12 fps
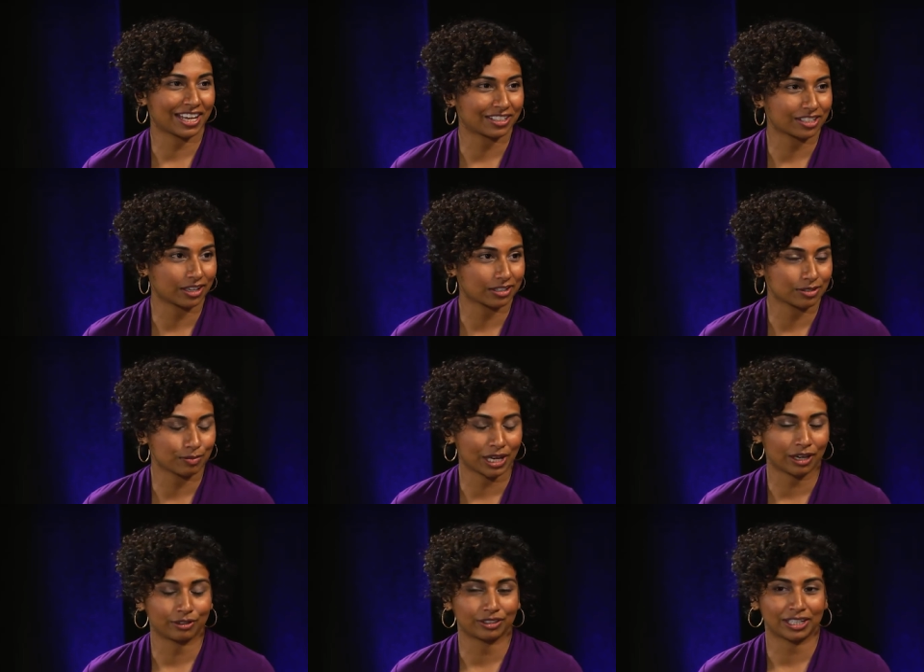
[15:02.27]
day talks
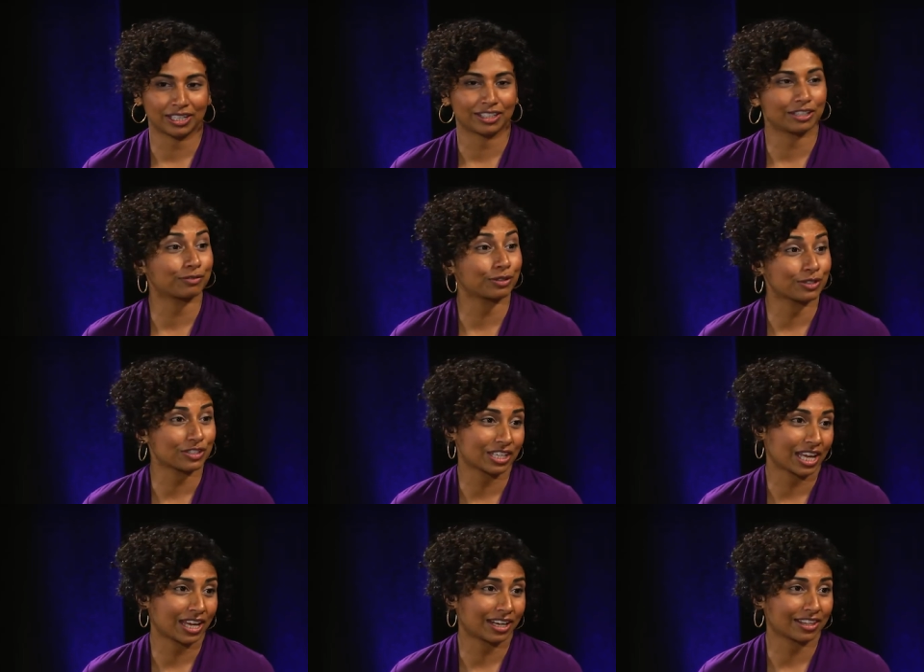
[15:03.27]
about the influence
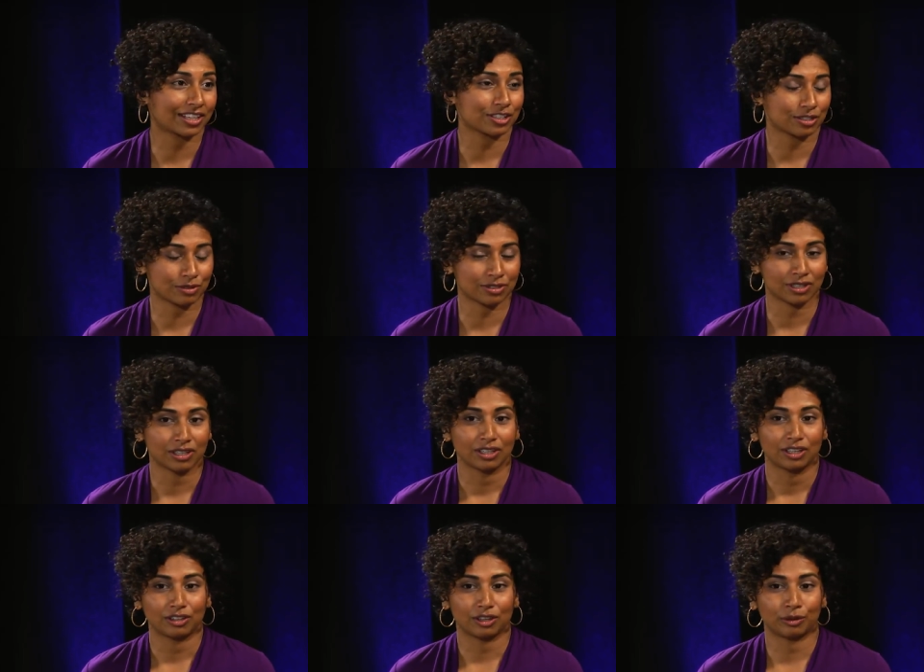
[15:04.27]
she had. I think she was
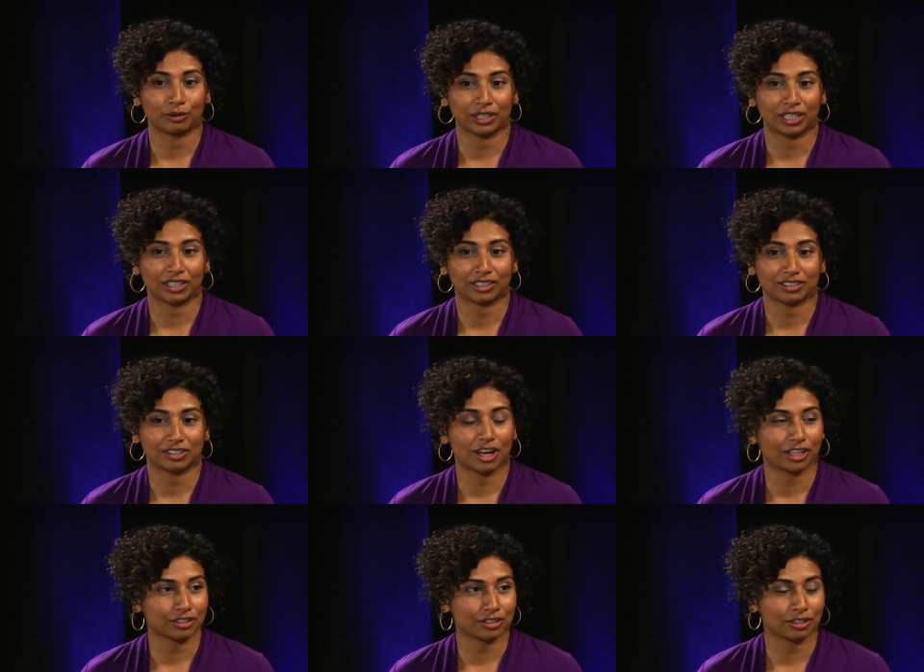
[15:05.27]
the only
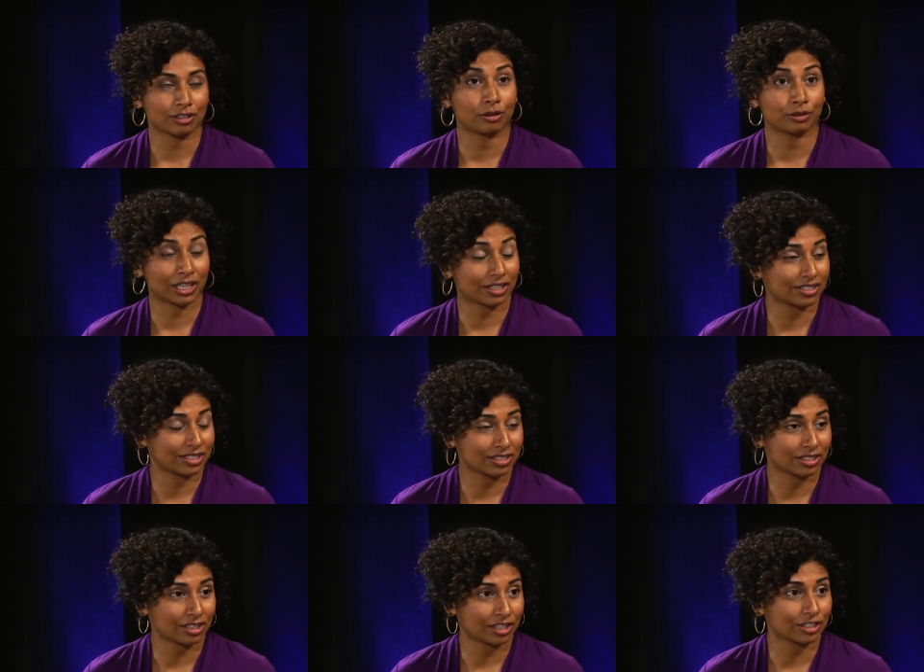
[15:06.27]
doctor, only
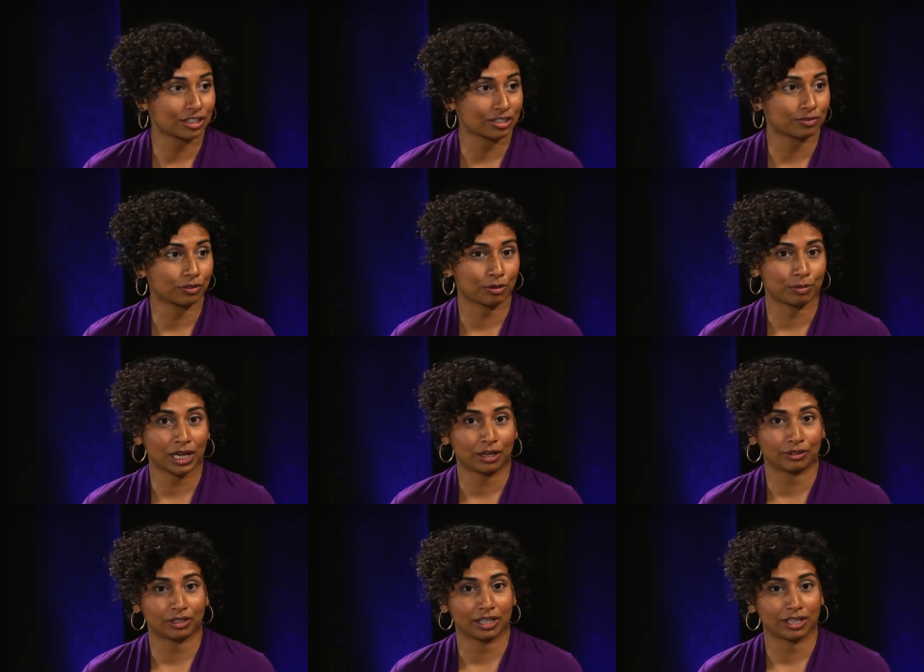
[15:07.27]
anesthesiologist for
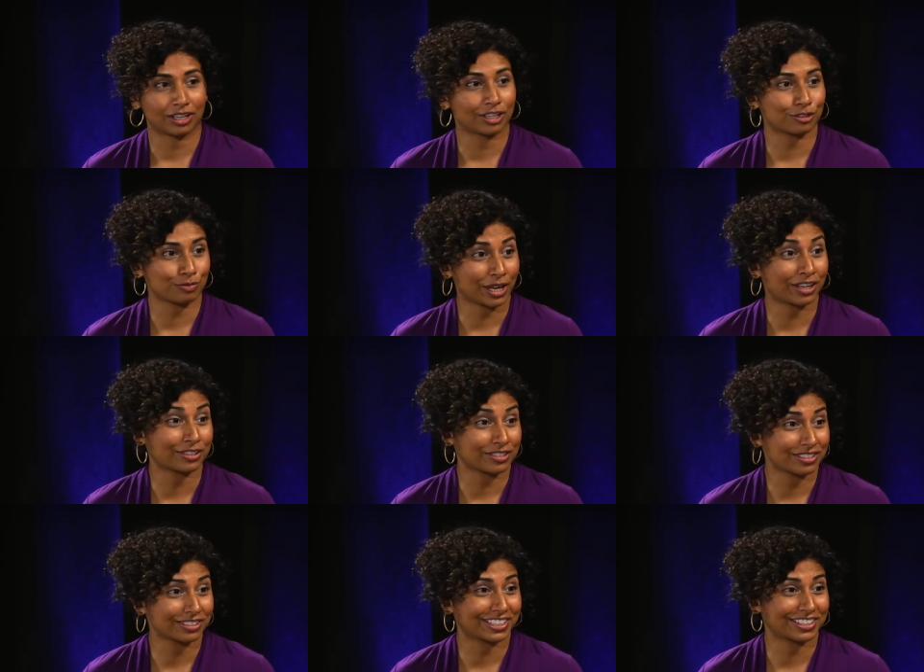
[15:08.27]
about 100 miles